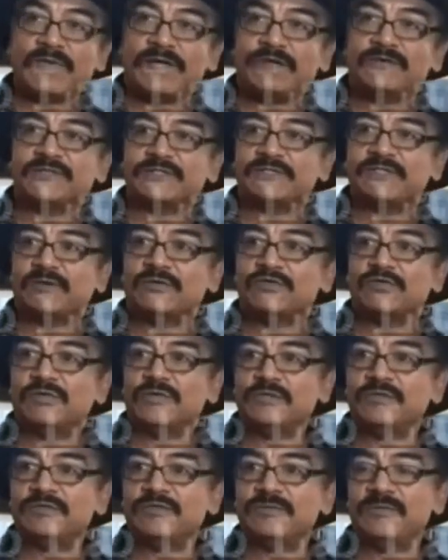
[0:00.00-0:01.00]
give
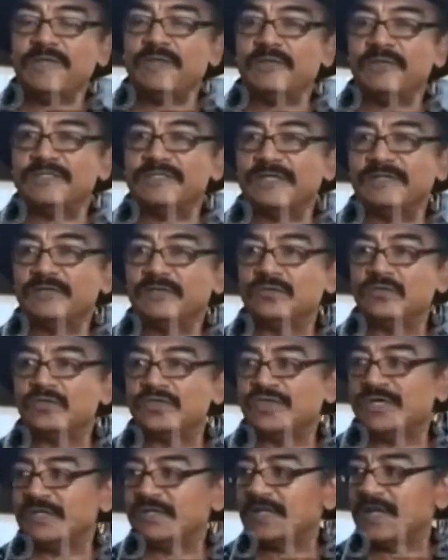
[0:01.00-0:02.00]
classes to
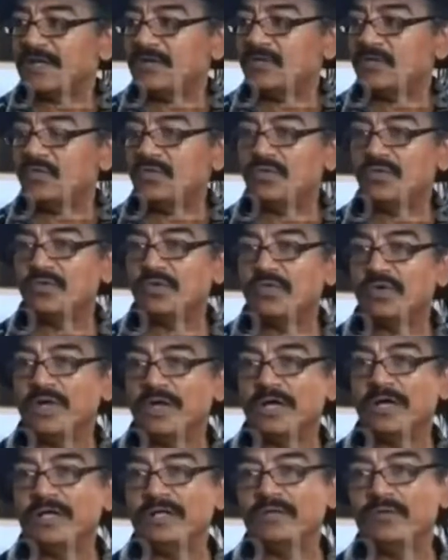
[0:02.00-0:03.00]
about
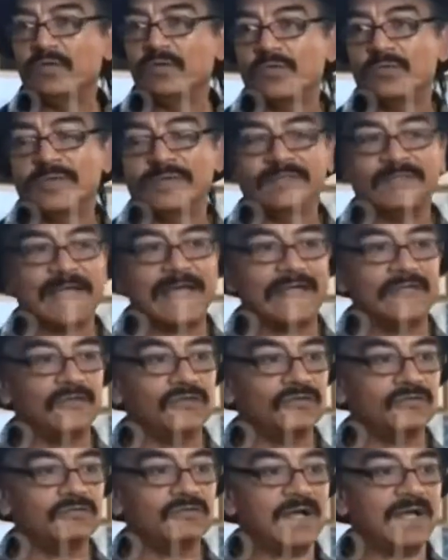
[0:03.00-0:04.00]
conservation,
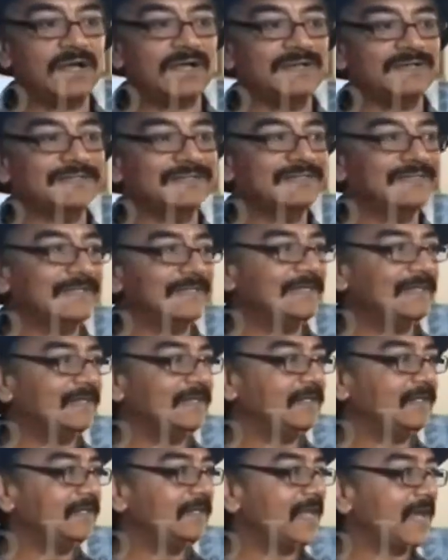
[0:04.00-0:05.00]
about
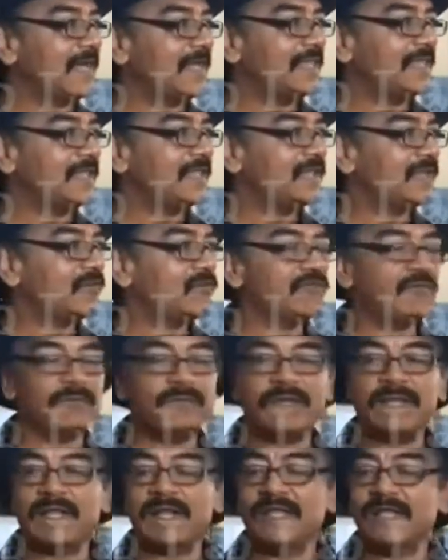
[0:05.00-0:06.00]
ornithology,
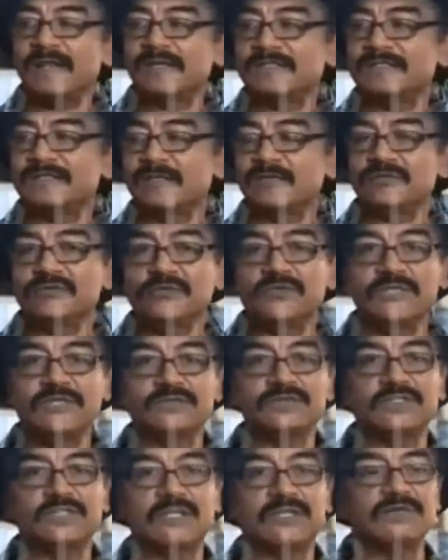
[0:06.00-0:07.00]
and the
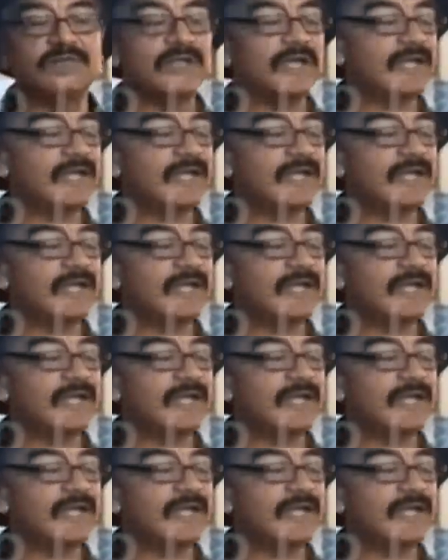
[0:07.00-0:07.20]
kid